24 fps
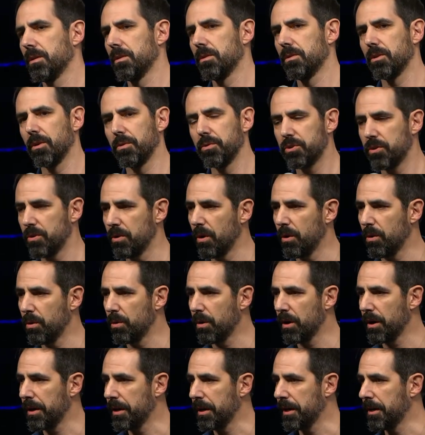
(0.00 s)
Don't you know who
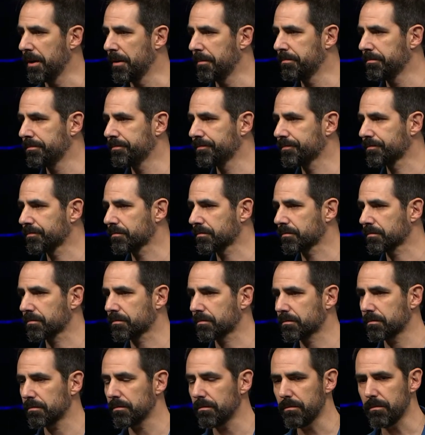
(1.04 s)
I am?
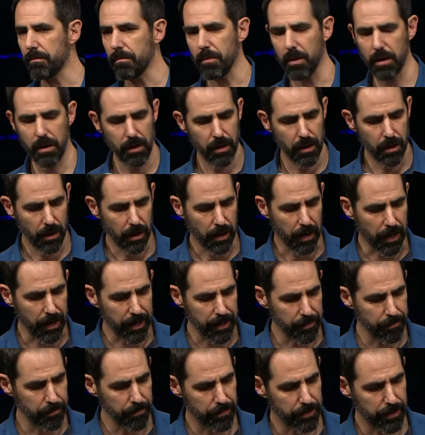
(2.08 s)

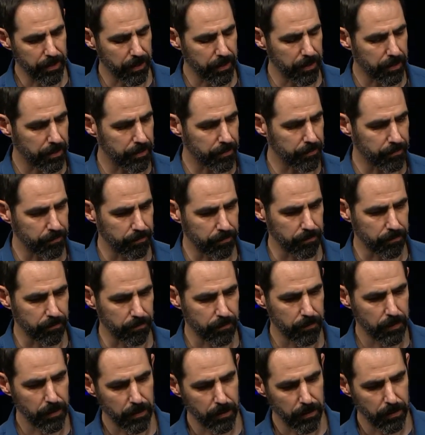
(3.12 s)
I'm the
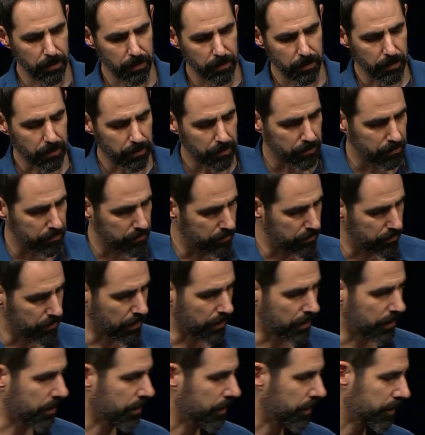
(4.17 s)

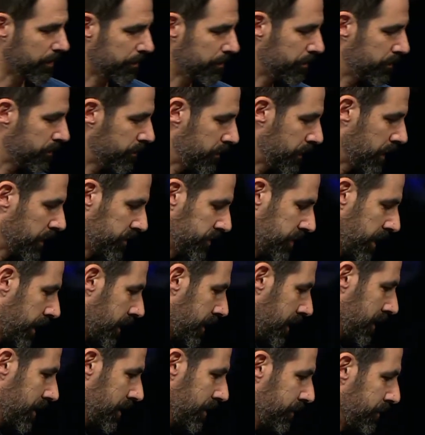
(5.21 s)
uh,
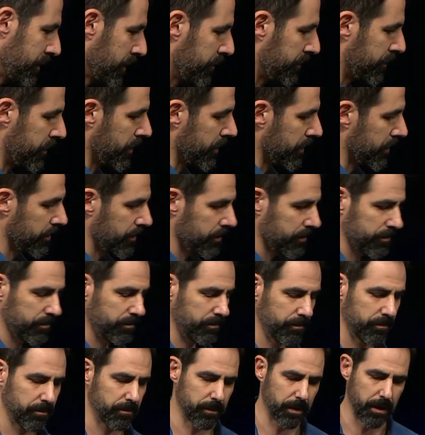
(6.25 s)
executive of the
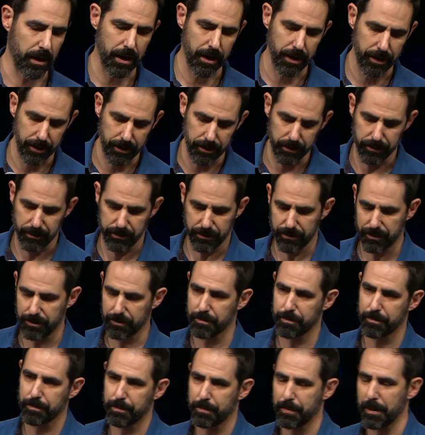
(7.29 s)
highest
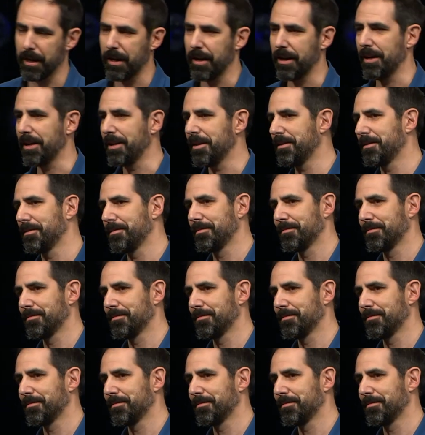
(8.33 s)
paid